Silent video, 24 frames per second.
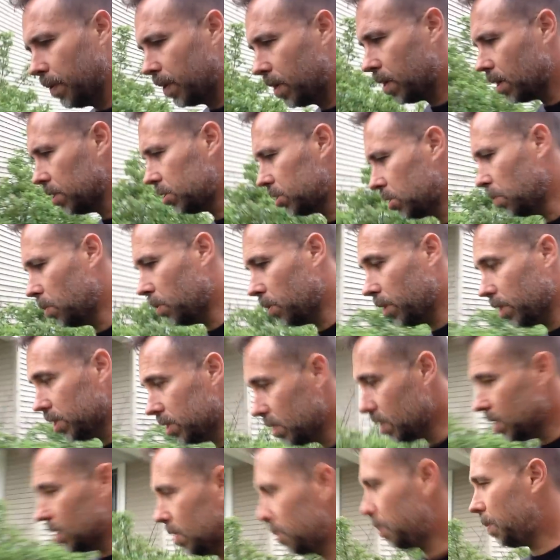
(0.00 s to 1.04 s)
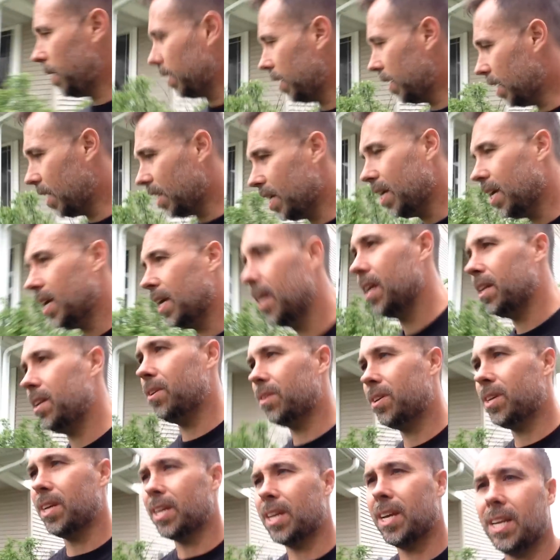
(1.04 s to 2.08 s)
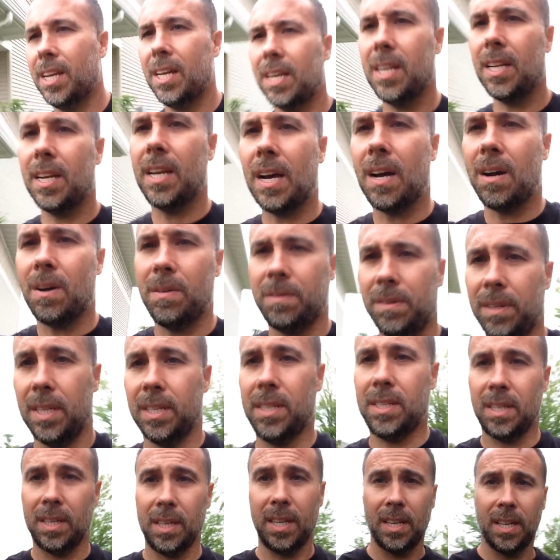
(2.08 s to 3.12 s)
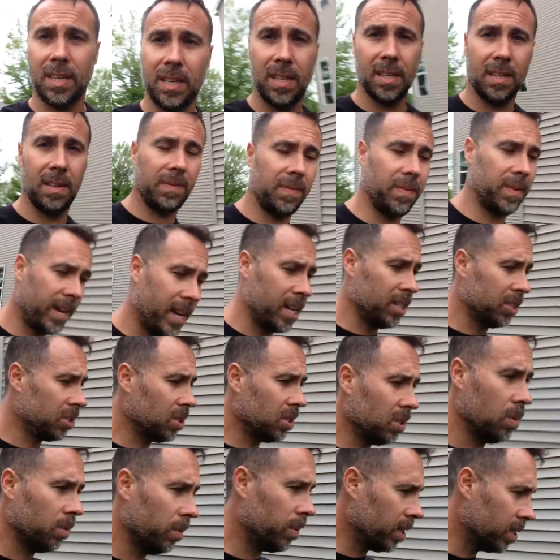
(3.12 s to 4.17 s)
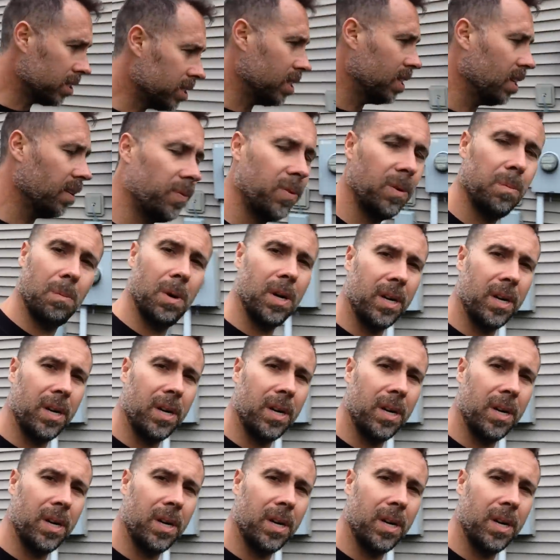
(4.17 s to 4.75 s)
a customer isn't as picky and you can get in and out and get, get it done faster, that's a different